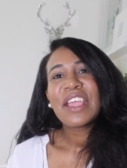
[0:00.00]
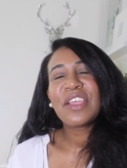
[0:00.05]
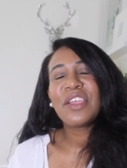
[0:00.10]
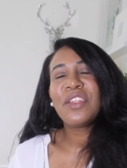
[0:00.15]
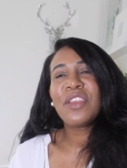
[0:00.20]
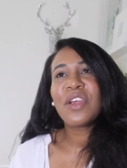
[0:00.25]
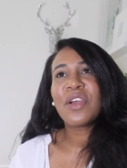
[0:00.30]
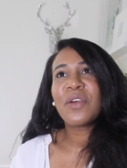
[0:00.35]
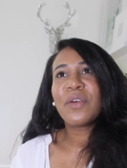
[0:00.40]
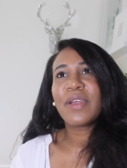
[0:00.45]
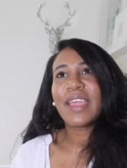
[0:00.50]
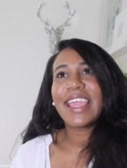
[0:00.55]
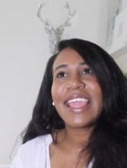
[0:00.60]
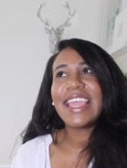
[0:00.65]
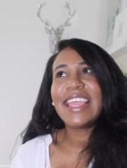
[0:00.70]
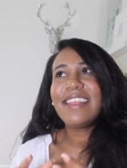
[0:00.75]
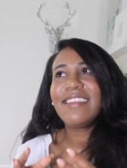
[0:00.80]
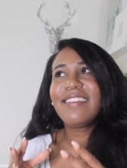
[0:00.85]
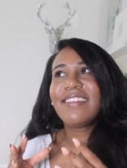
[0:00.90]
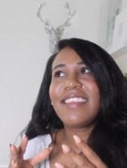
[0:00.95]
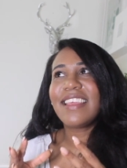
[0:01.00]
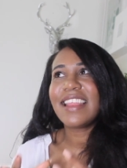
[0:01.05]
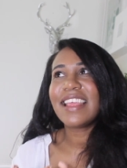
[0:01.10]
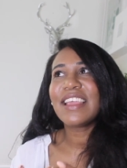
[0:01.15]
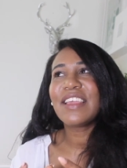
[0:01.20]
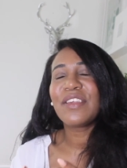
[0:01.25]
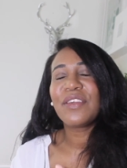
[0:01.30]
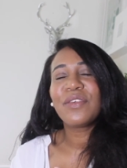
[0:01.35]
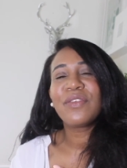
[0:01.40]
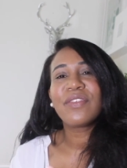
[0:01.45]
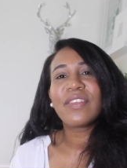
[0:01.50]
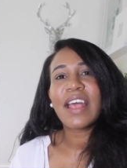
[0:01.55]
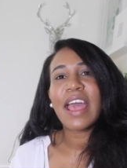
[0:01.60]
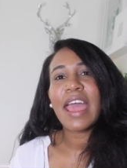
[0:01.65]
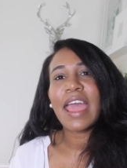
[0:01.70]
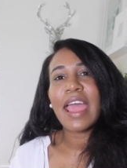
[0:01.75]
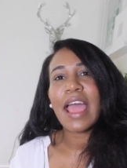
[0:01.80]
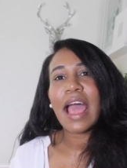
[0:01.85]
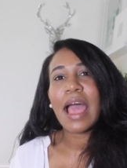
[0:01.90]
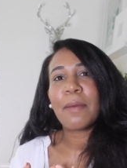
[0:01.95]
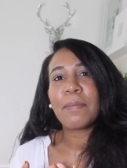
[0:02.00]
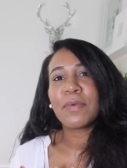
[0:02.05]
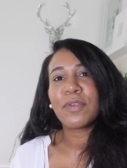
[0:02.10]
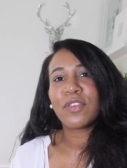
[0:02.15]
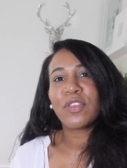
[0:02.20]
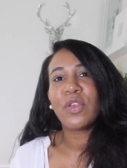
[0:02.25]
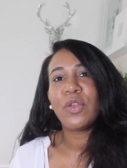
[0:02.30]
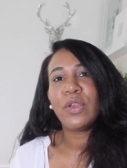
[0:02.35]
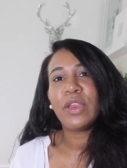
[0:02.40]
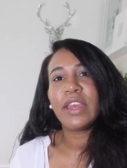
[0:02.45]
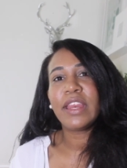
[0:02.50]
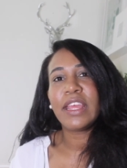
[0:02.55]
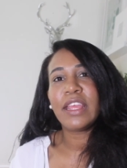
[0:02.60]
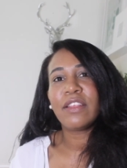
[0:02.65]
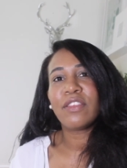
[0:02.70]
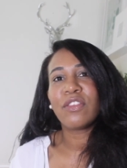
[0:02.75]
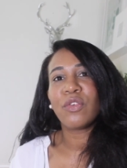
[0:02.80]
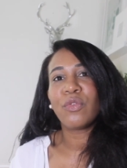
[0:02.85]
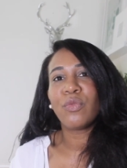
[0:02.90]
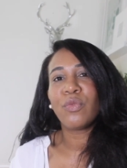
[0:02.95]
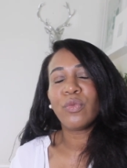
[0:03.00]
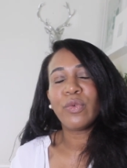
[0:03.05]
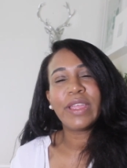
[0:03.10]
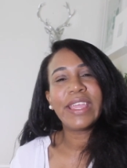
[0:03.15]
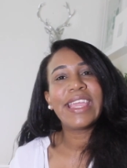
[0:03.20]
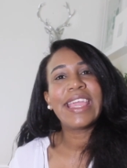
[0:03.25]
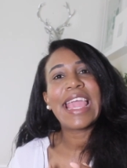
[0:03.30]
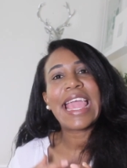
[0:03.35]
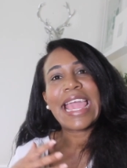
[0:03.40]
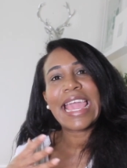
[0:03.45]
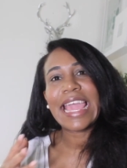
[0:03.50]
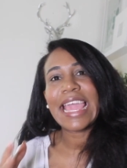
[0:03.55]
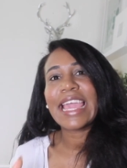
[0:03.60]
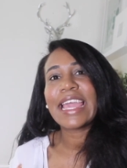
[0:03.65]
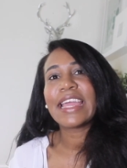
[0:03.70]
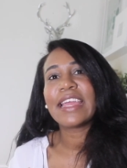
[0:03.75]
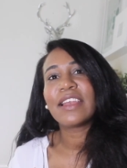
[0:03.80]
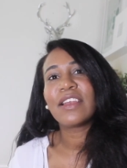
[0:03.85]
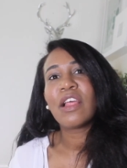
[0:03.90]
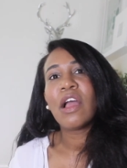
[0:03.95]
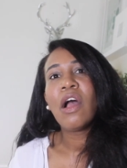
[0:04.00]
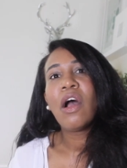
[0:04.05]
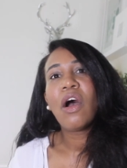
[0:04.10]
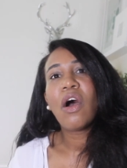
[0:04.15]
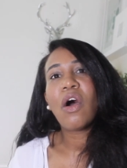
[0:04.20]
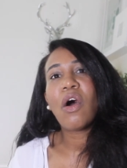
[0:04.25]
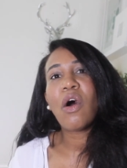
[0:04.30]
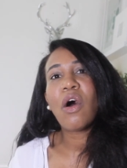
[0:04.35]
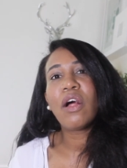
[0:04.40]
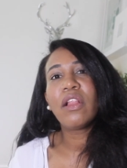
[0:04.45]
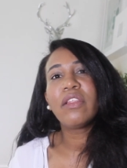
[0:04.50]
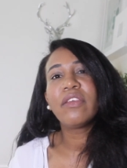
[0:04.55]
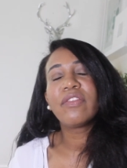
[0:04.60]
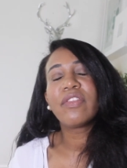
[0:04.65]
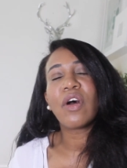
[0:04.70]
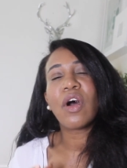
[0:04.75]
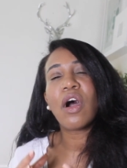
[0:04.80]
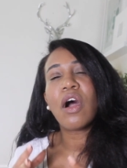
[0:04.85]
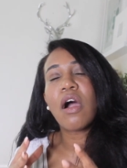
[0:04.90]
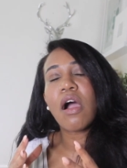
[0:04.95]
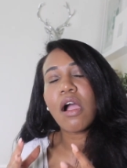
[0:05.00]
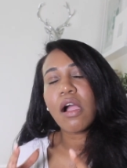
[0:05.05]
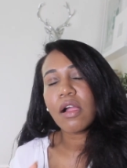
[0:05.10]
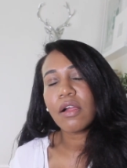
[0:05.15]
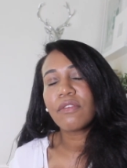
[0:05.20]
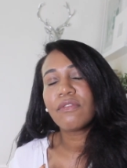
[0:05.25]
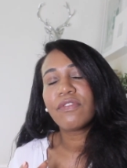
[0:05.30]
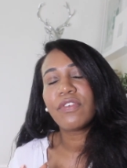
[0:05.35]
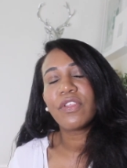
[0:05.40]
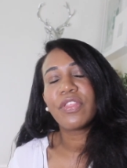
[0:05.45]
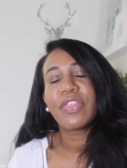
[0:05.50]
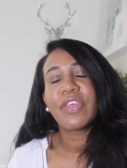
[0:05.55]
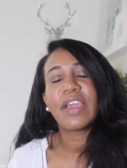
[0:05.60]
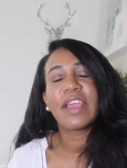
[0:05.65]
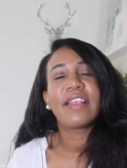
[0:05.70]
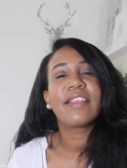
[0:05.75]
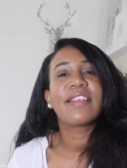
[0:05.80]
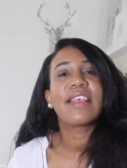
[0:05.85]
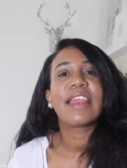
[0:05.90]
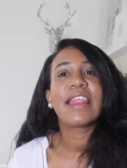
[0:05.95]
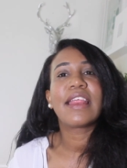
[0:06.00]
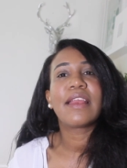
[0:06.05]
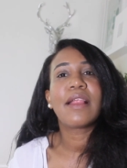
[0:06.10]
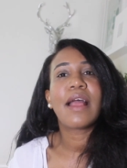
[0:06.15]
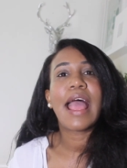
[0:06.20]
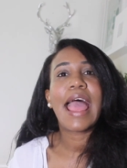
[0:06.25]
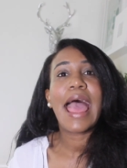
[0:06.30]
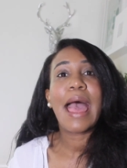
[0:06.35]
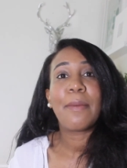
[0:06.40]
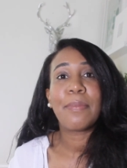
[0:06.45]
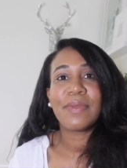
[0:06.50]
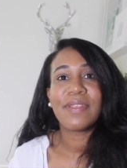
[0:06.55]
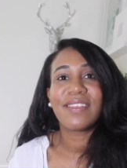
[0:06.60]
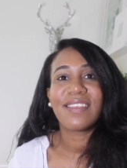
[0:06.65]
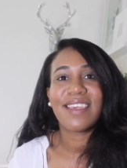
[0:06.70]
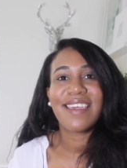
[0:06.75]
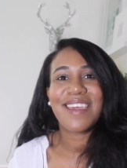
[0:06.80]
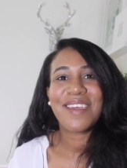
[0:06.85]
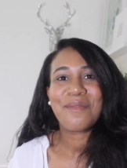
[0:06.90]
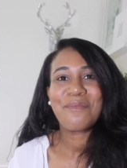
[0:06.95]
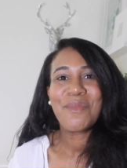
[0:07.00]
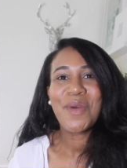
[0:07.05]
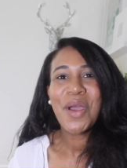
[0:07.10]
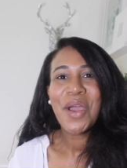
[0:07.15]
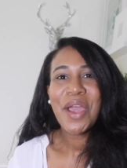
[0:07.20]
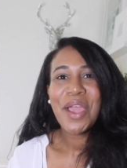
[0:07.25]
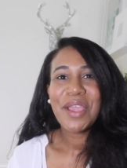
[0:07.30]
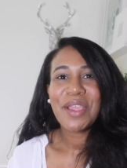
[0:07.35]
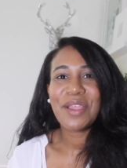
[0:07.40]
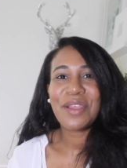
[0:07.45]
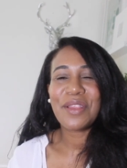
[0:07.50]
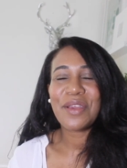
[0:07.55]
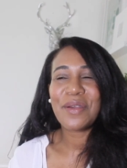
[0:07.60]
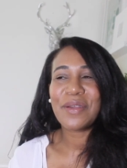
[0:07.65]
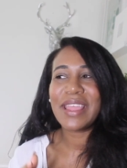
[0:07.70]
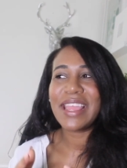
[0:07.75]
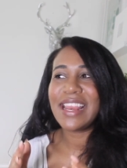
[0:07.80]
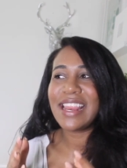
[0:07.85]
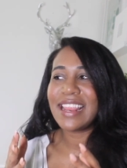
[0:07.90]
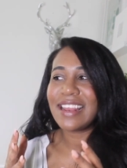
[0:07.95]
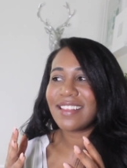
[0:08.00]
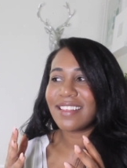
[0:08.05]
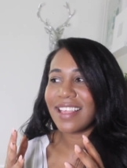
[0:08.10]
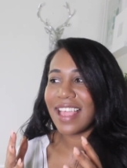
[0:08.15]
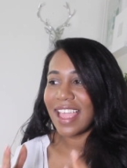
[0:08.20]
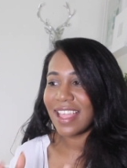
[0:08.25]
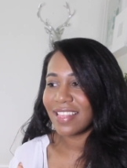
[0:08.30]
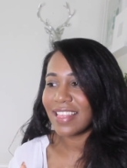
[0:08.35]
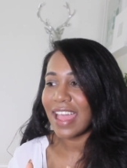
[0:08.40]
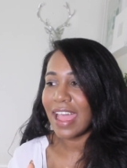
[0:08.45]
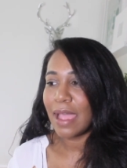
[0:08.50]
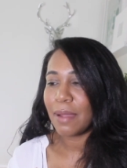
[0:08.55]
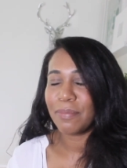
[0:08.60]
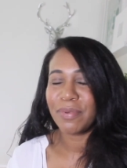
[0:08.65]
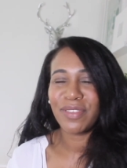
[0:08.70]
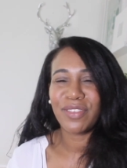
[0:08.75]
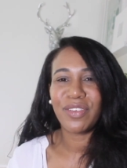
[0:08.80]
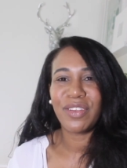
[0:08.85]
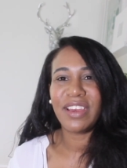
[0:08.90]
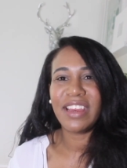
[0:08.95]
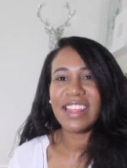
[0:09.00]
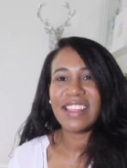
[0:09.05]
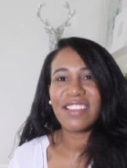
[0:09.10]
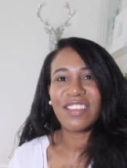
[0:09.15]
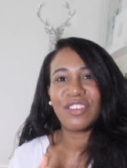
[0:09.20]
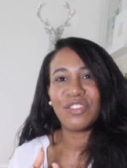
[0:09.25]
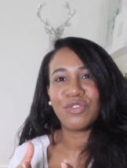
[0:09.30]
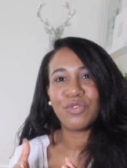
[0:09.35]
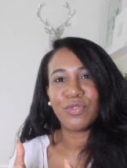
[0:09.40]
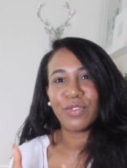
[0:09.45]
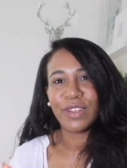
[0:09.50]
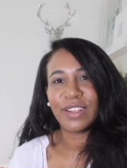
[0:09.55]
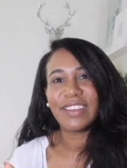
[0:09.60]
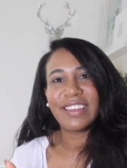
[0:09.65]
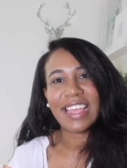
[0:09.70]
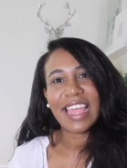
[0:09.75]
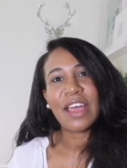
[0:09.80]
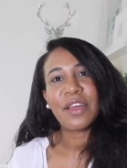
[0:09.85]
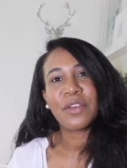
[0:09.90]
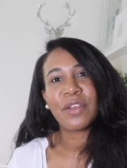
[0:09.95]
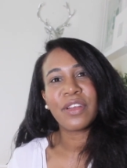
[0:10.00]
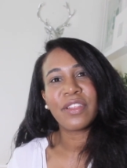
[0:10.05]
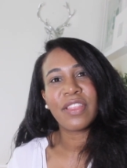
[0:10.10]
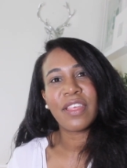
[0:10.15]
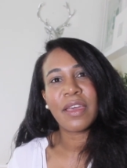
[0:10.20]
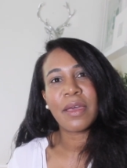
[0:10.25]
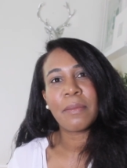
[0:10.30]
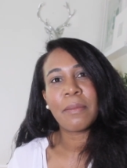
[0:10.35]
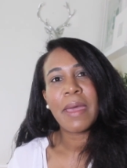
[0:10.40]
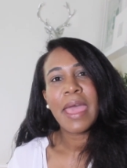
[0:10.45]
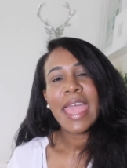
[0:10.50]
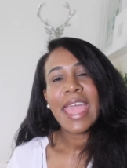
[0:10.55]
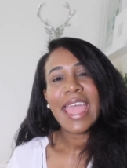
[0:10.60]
you know he didn't use that opportunity to recant all of the harmful things that had happened to him. You know, he didn't take that opportunity to drill down on them